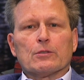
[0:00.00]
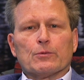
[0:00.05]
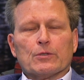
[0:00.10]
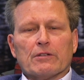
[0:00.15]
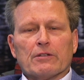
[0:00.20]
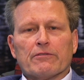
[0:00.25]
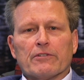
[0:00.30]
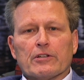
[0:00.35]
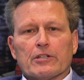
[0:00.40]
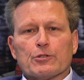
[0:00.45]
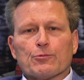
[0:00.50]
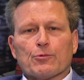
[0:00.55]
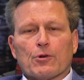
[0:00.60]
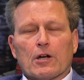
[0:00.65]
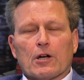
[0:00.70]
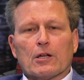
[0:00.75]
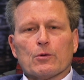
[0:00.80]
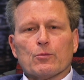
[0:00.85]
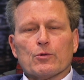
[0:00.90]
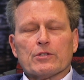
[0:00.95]
to what the finished
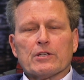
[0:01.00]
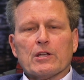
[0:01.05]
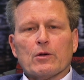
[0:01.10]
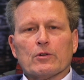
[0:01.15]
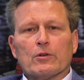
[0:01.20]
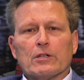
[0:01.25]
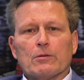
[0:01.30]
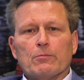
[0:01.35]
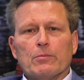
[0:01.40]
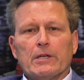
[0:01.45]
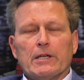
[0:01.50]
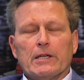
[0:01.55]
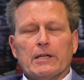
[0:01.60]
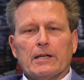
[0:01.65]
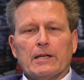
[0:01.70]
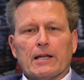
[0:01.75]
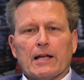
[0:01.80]
product was going to be.